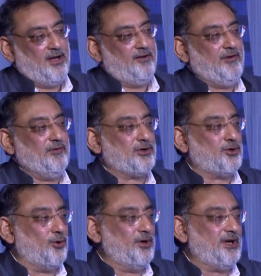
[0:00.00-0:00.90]
we were
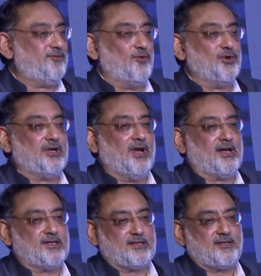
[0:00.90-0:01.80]
told it won't
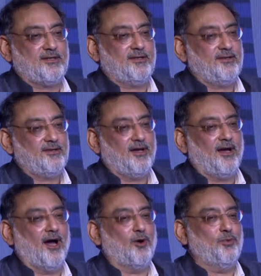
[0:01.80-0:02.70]
last
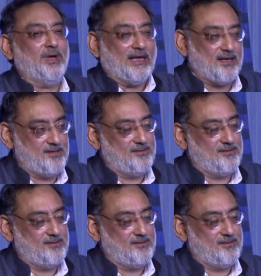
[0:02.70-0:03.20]
a week.